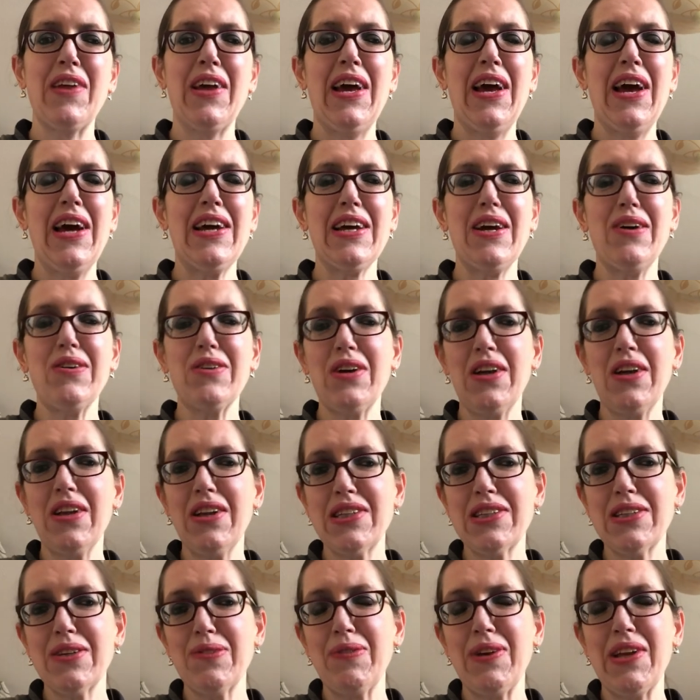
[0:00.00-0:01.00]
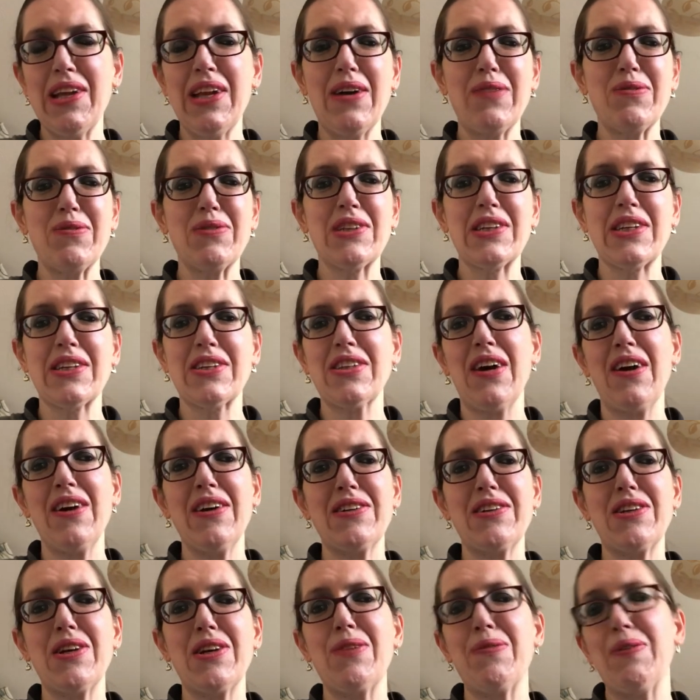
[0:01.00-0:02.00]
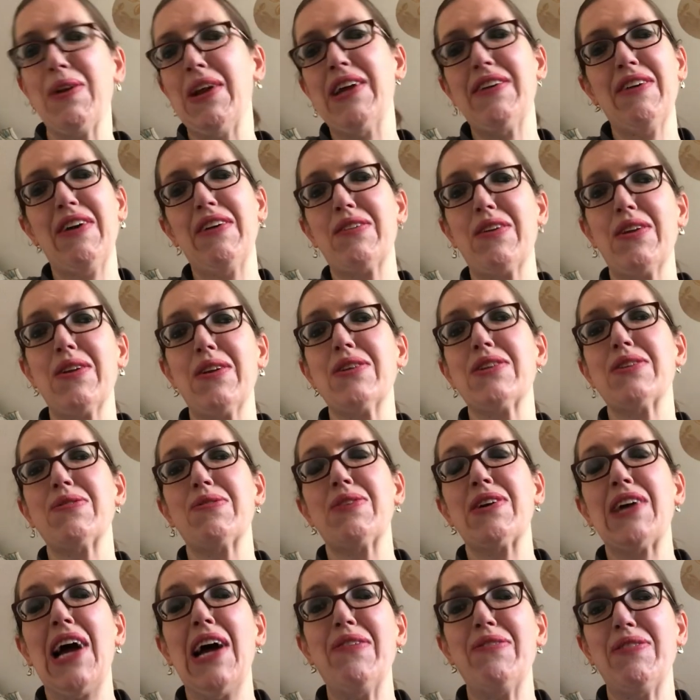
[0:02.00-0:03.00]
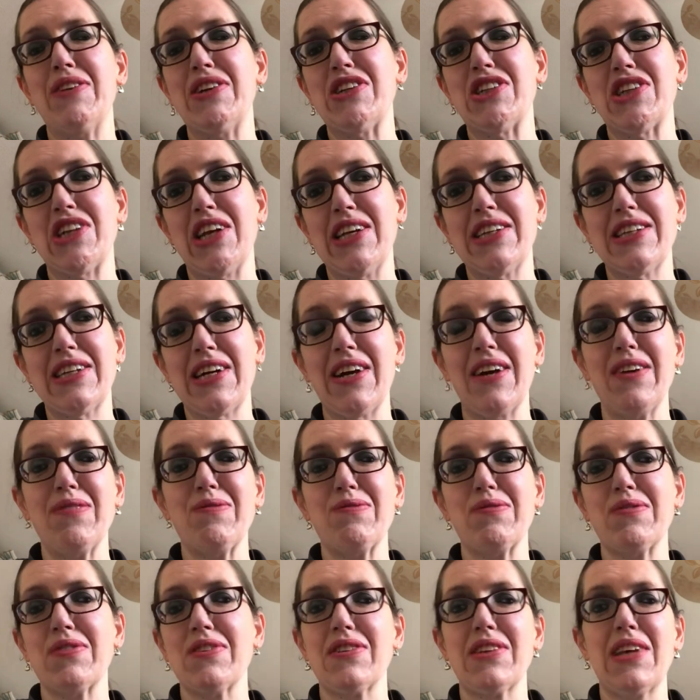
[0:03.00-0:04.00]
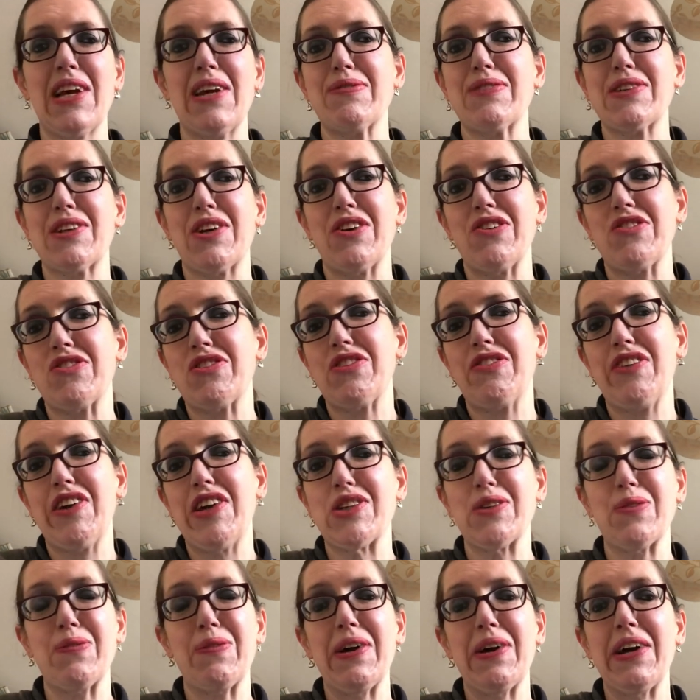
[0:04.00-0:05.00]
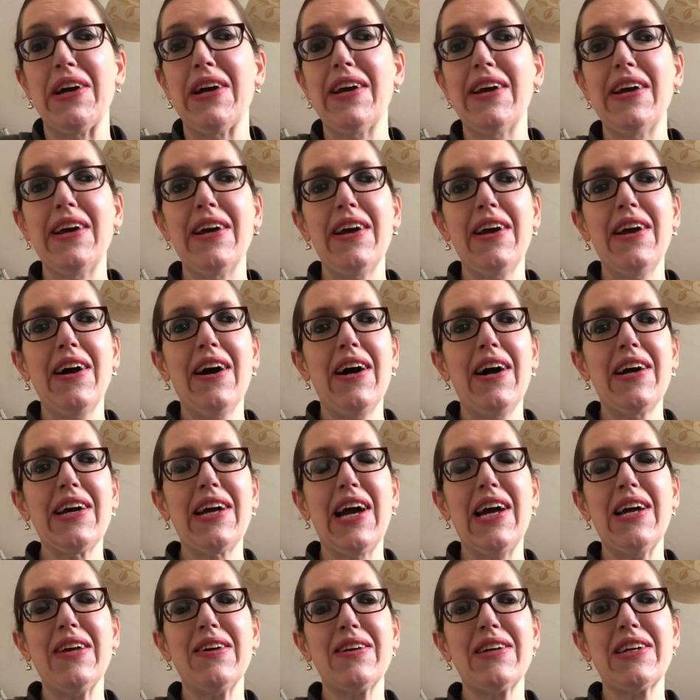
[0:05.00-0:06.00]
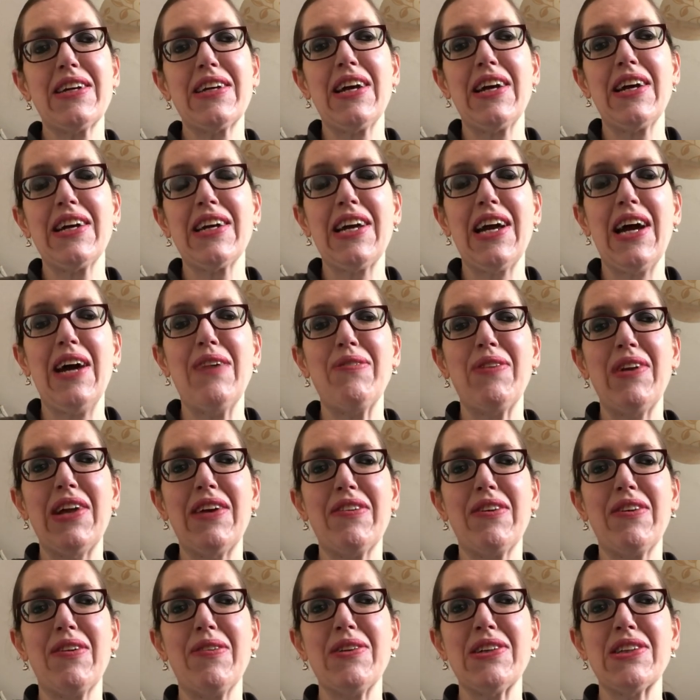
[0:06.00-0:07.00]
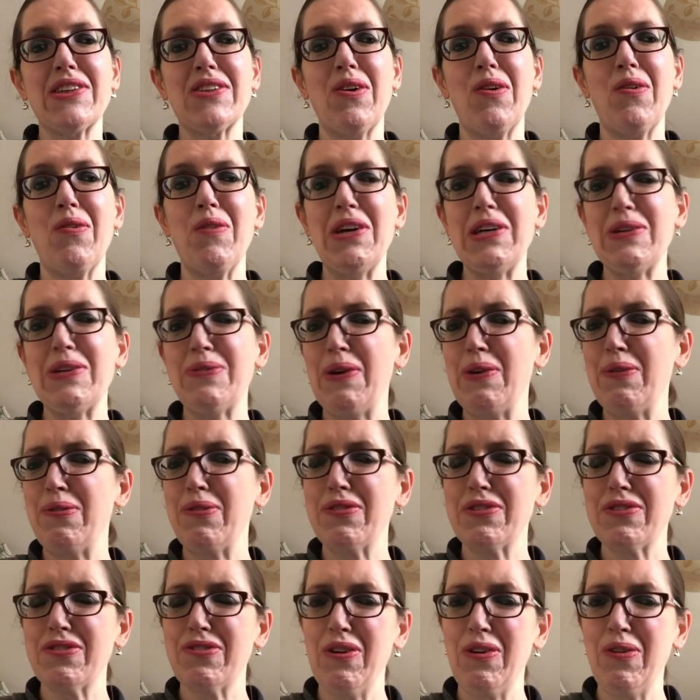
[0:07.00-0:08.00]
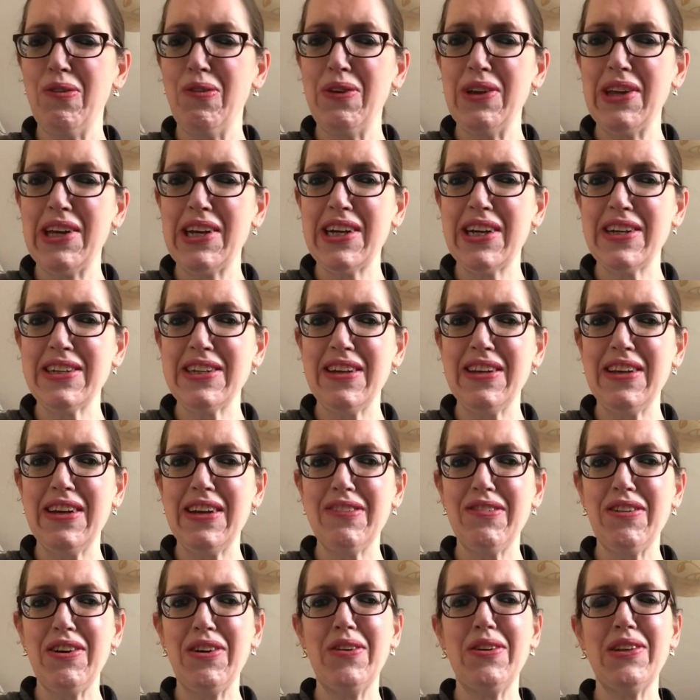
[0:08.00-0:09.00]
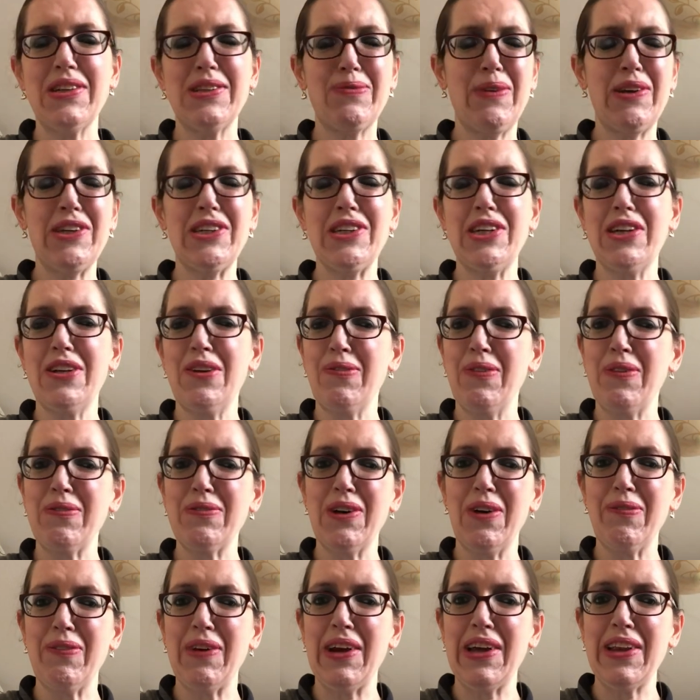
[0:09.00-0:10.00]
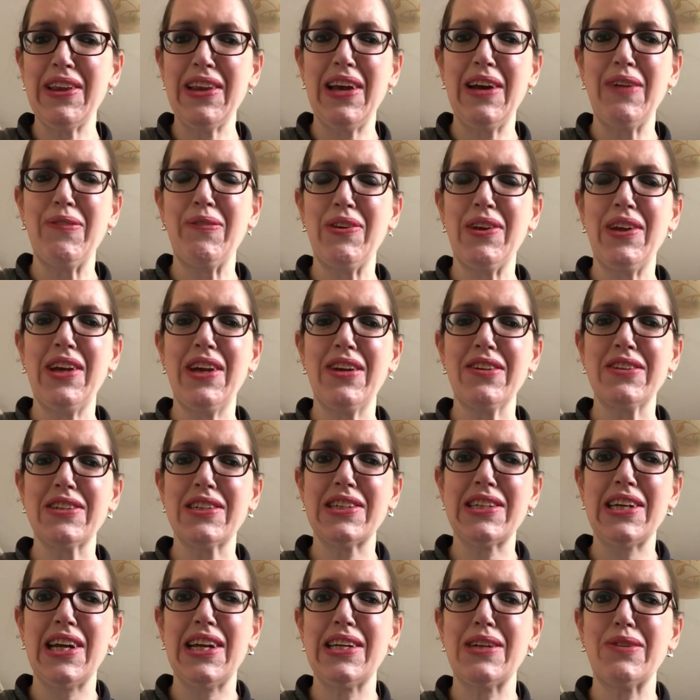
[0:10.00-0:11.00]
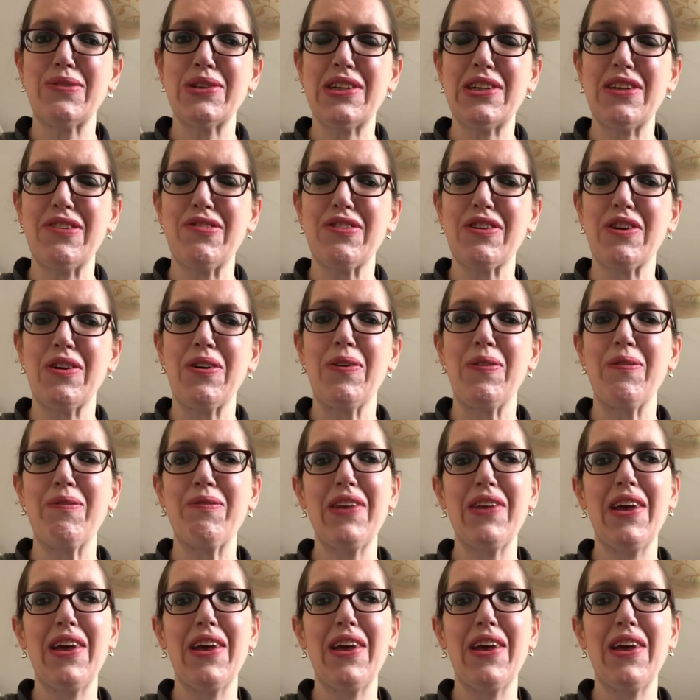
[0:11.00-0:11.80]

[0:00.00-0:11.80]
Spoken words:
had alcoholism, and that was, I do believe alcoholism can be genetic. That's controversial, but again, I can believe that it's not always people's fault when they go down that route, and especially not back then when the understanding was difficult.